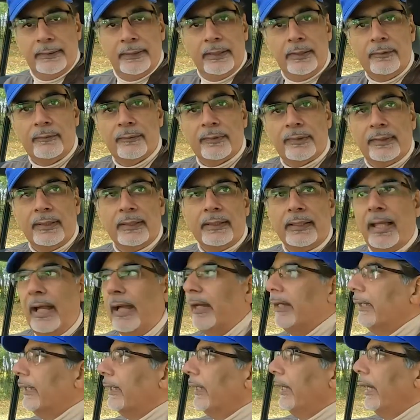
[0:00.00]
Interesting
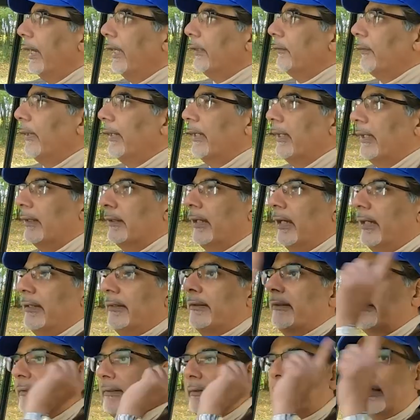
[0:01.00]
that. Anyway,
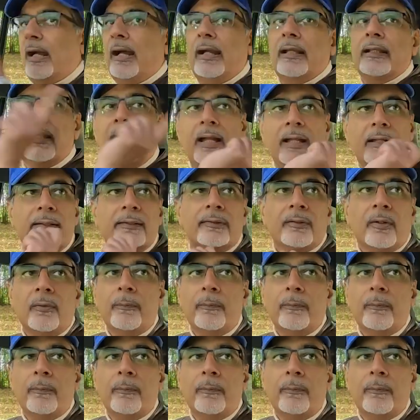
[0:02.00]
nice skylight is